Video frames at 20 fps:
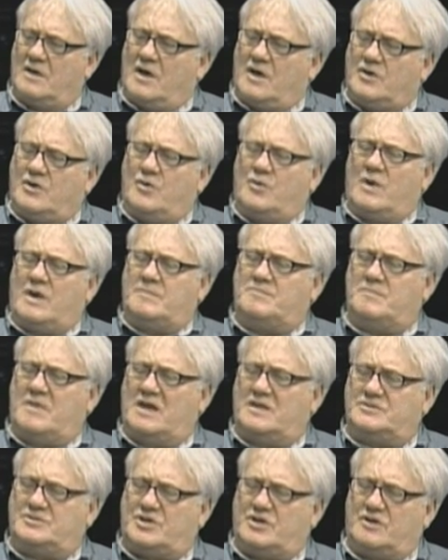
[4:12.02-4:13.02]
You had
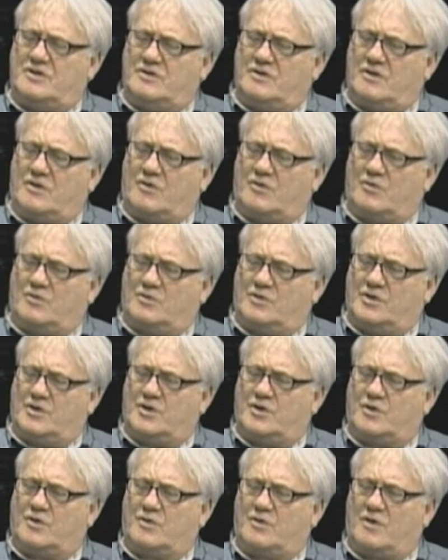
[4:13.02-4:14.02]
mentioned
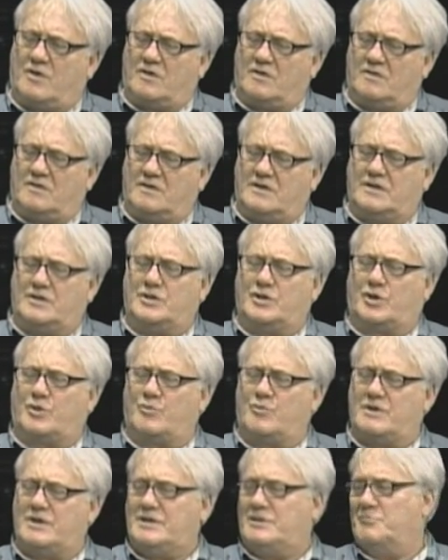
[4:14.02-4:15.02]
earlier in the
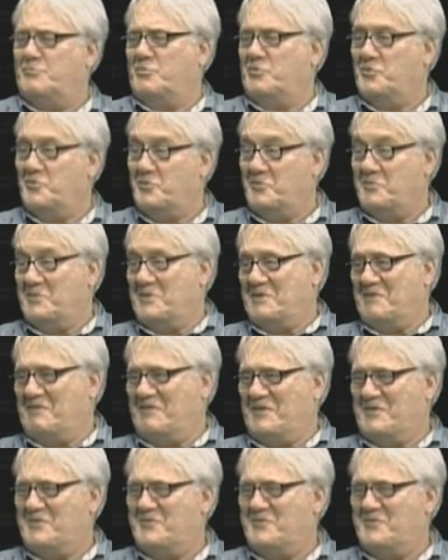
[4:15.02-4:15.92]
green room, if you